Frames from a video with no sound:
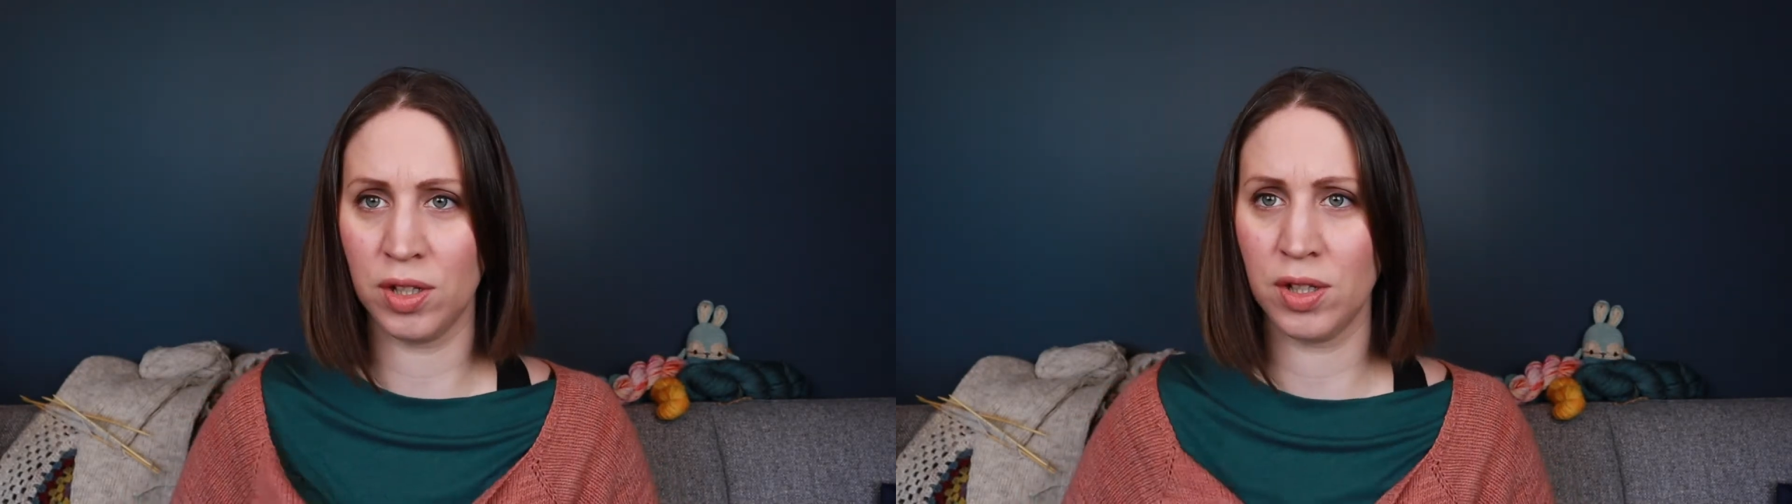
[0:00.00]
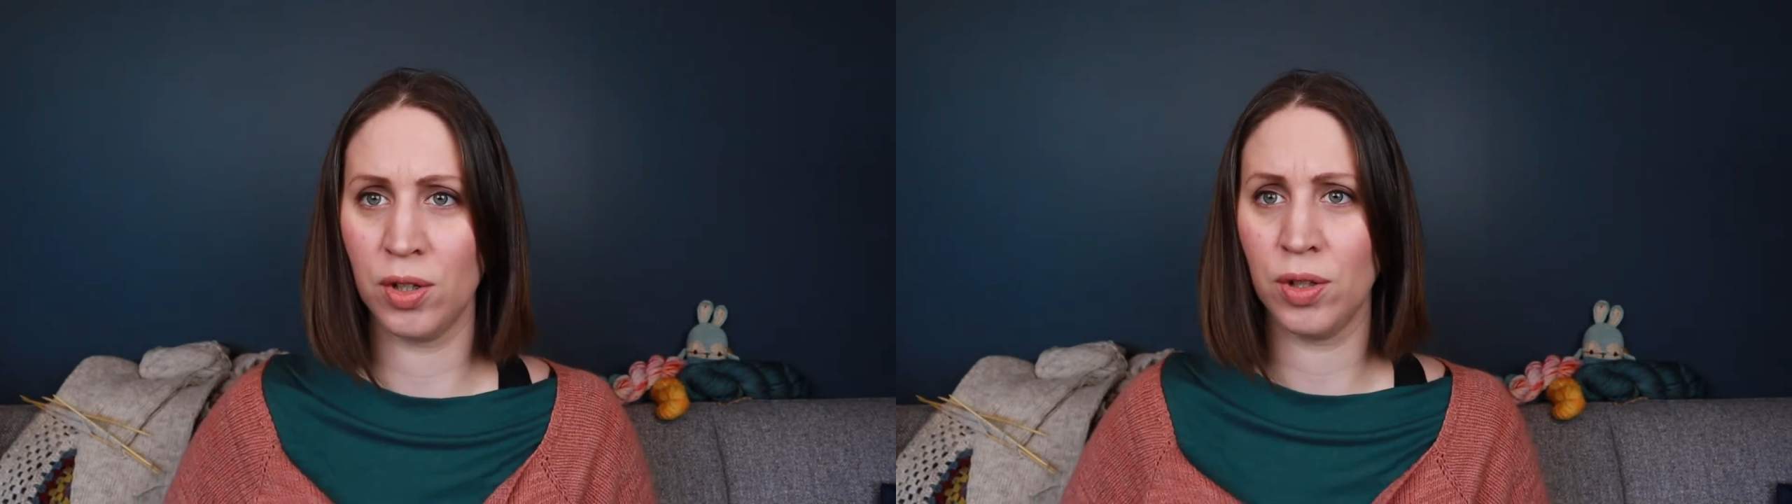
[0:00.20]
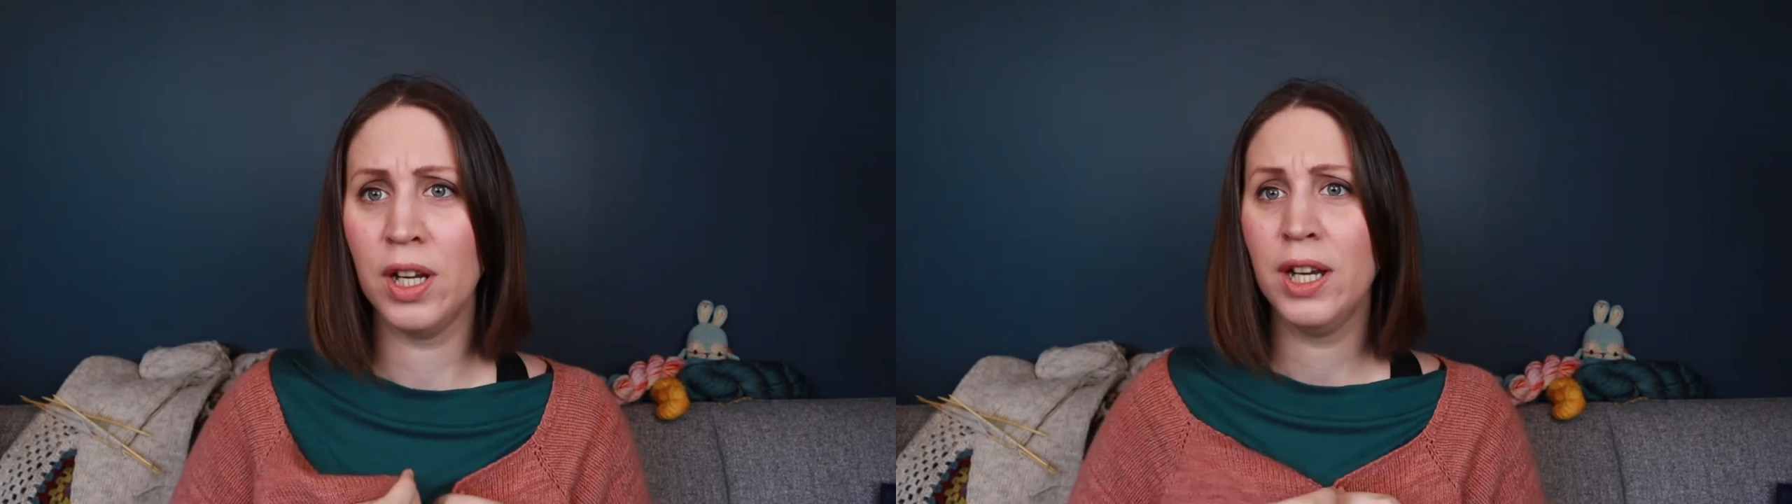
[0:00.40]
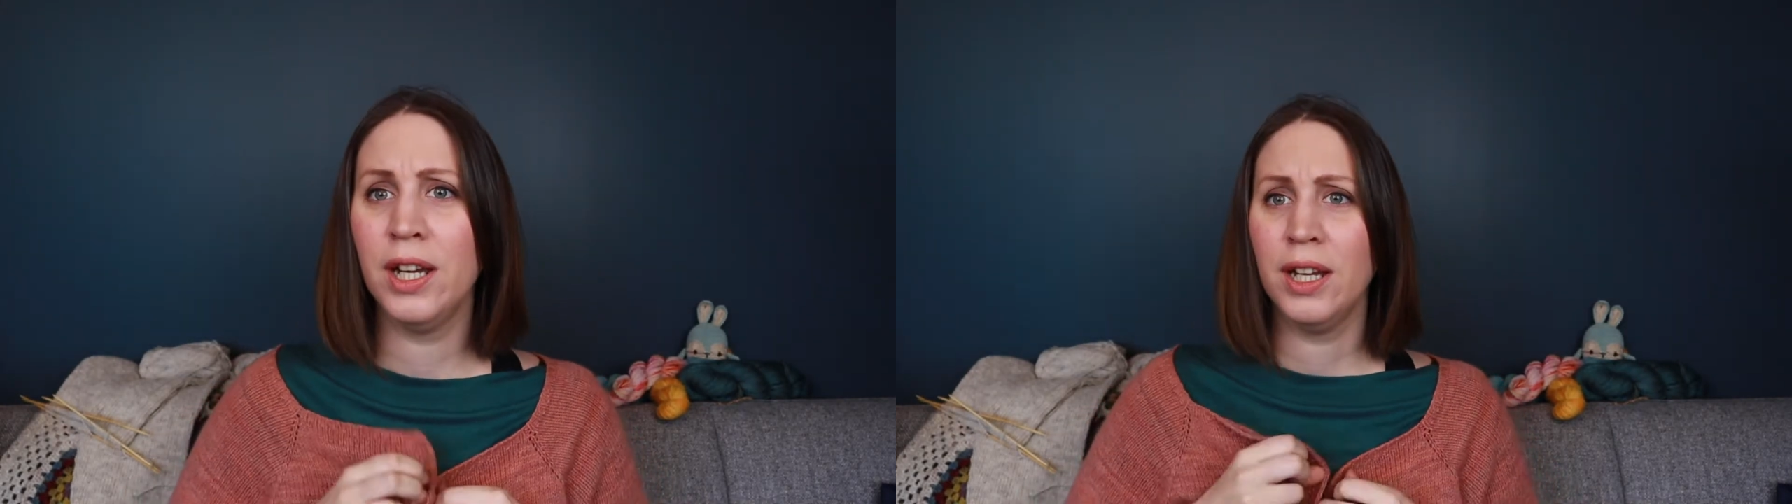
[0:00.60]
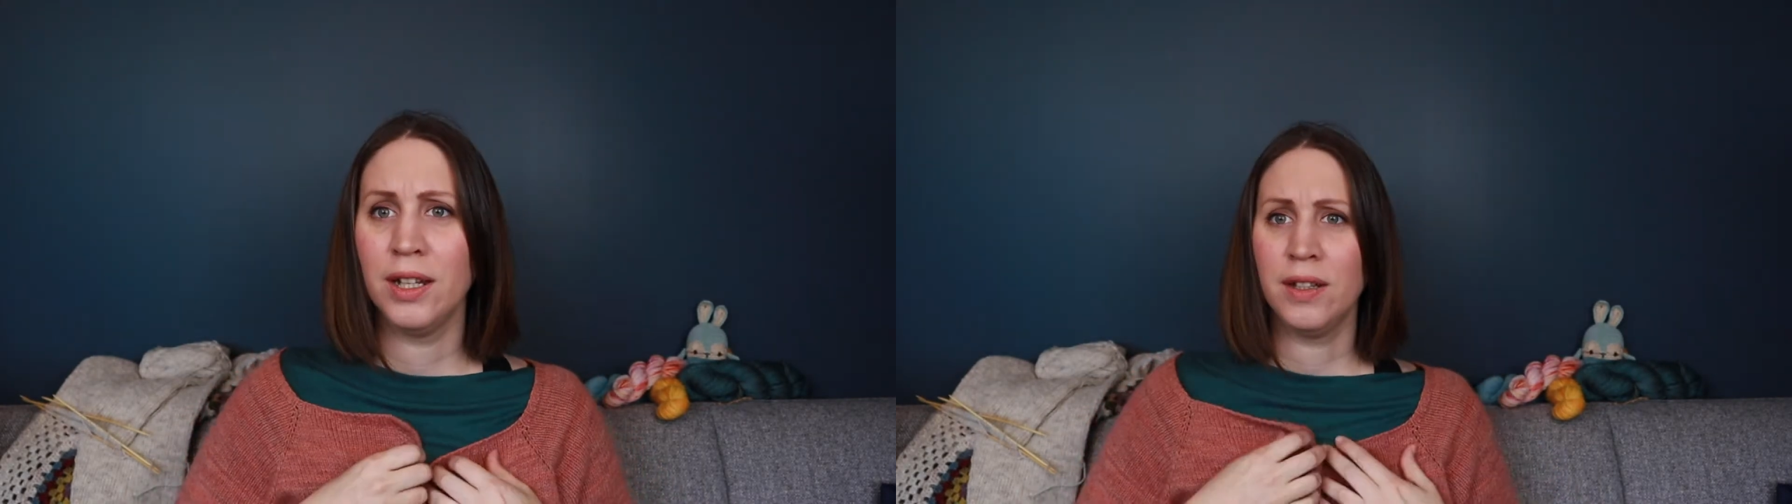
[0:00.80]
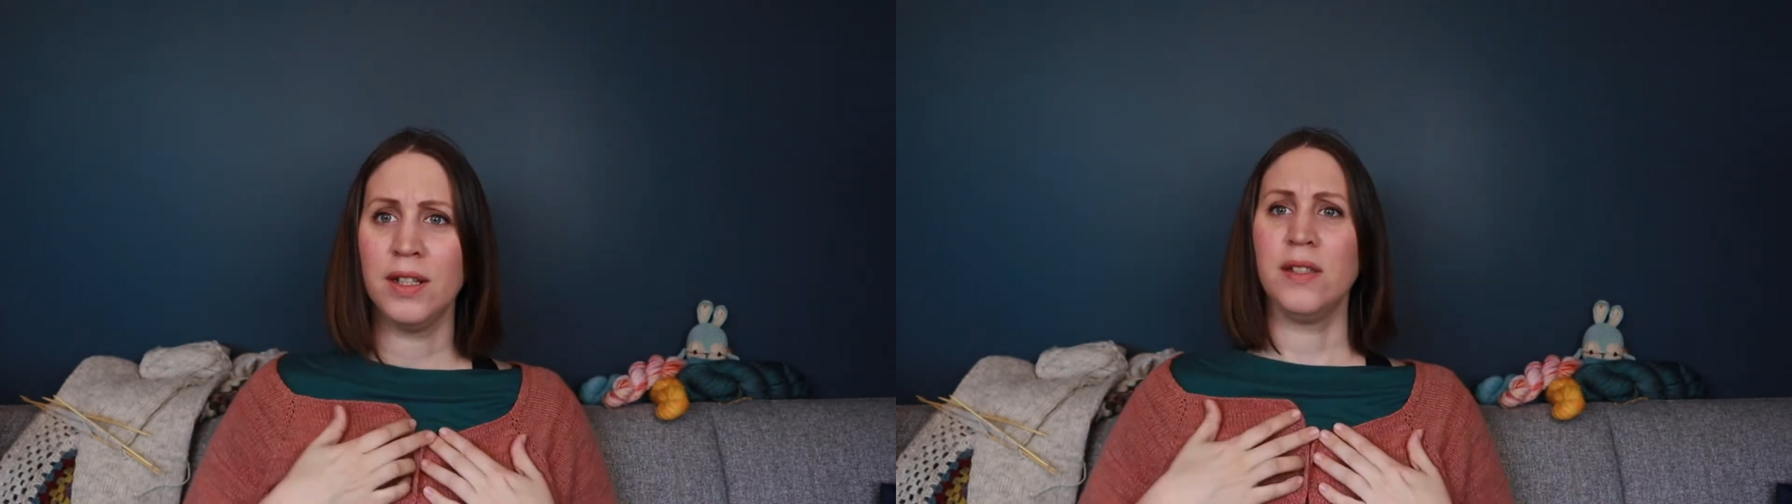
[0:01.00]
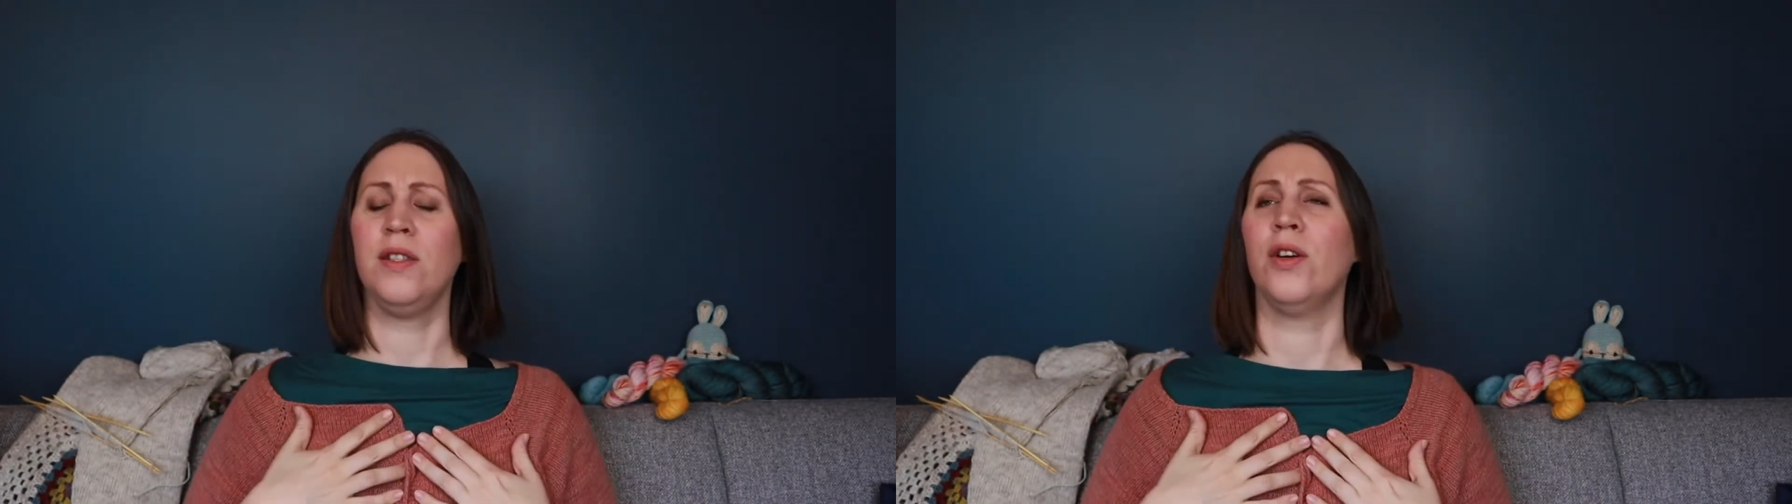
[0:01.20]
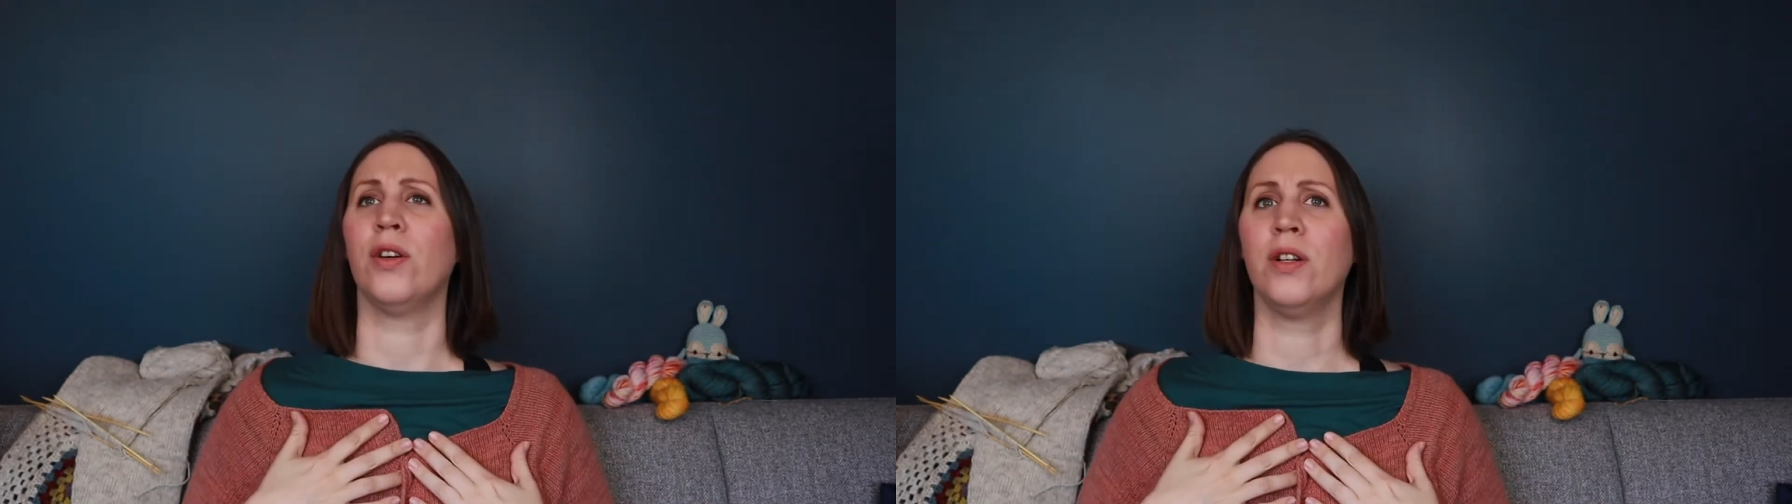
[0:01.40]
So this
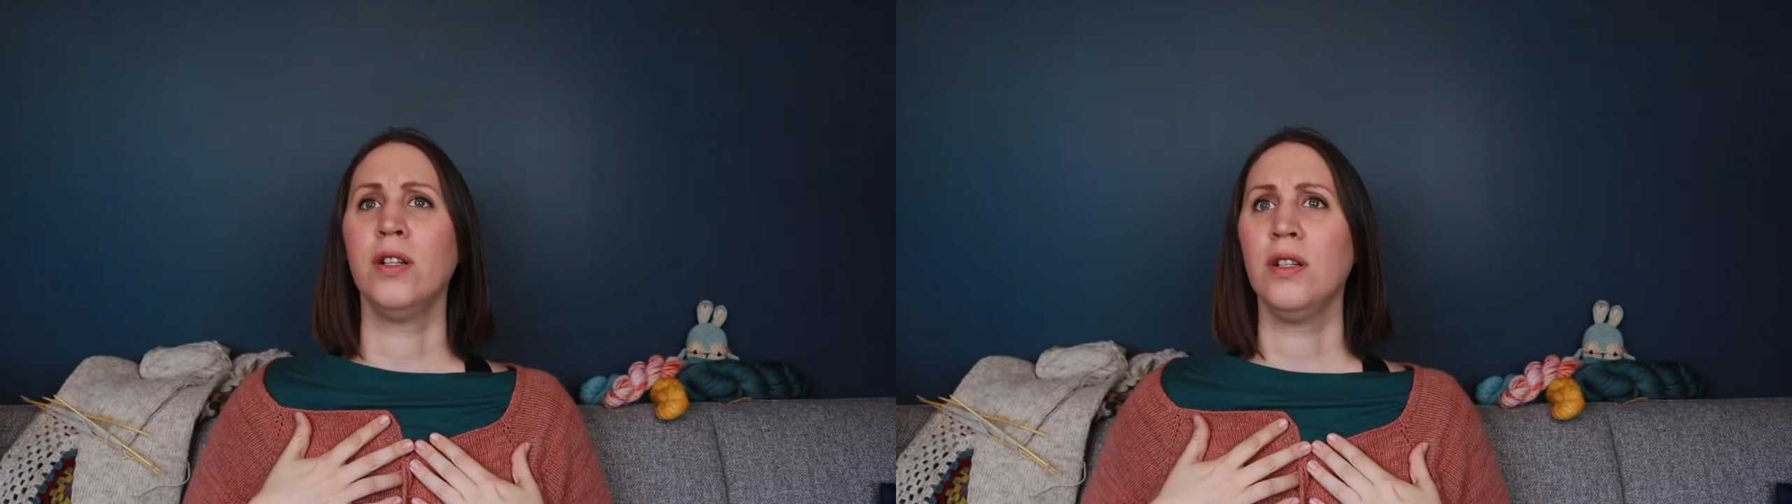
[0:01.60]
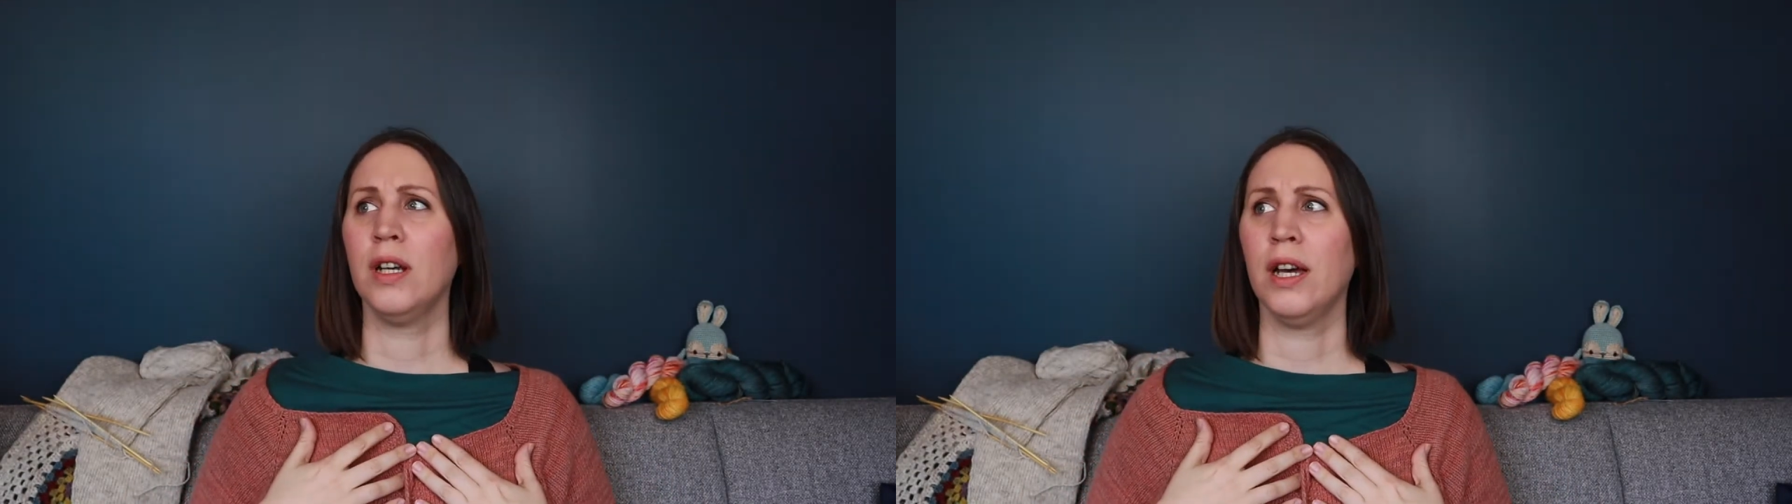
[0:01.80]
yarn,